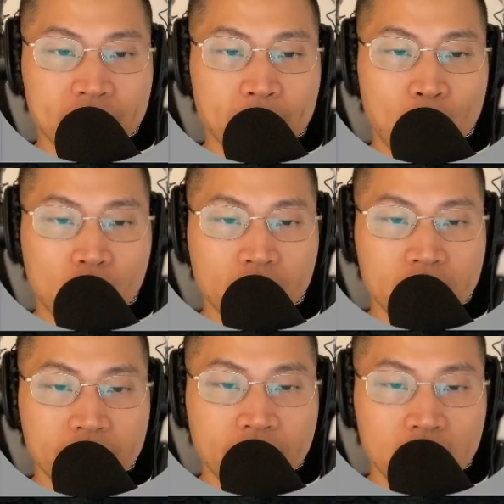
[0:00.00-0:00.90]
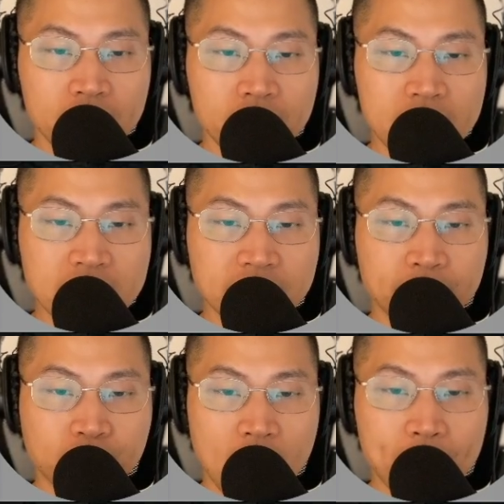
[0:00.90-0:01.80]
The market value is the
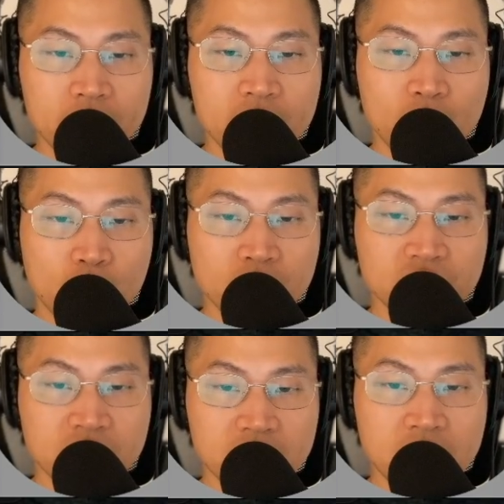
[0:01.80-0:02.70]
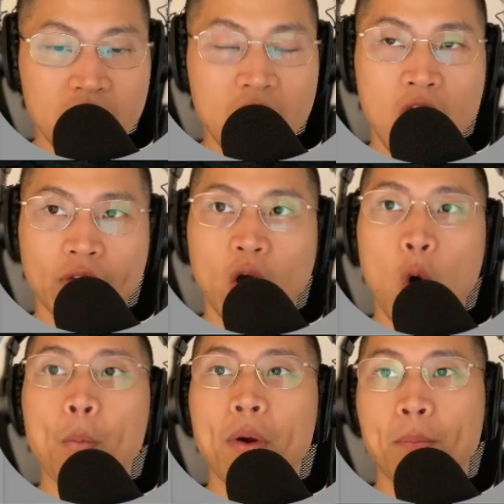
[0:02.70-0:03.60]
property worth today on the
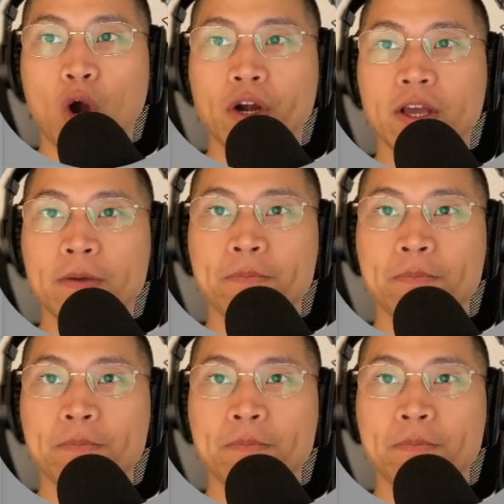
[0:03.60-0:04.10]
open market.